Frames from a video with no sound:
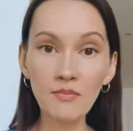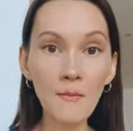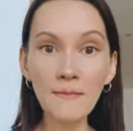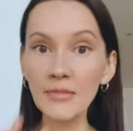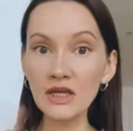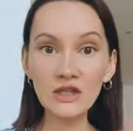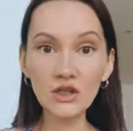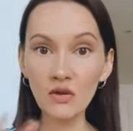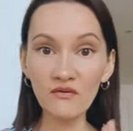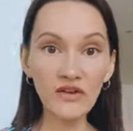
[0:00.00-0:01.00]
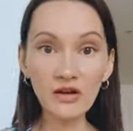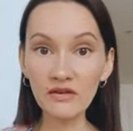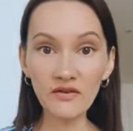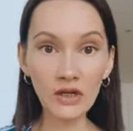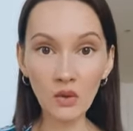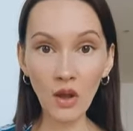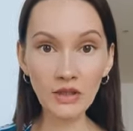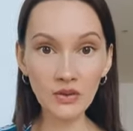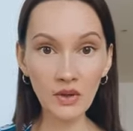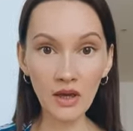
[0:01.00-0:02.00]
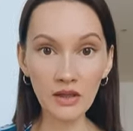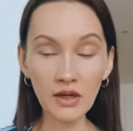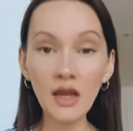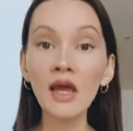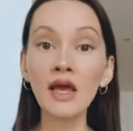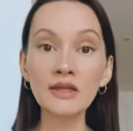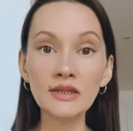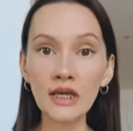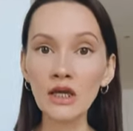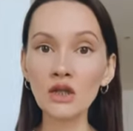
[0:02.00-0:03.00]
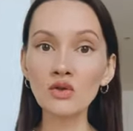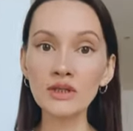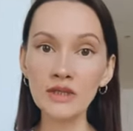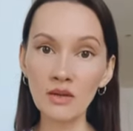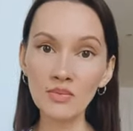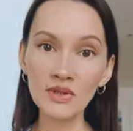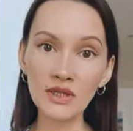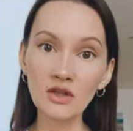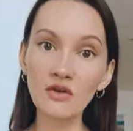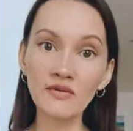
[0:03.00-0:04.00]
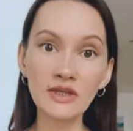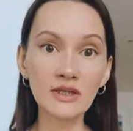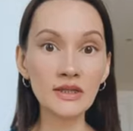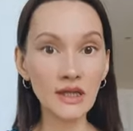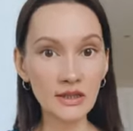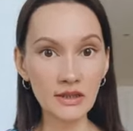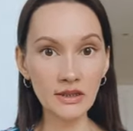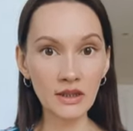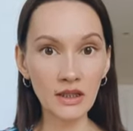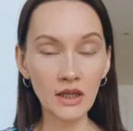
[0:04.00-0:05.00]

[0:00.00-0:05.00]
mix it very, very well together, and take only 10% of its intensity.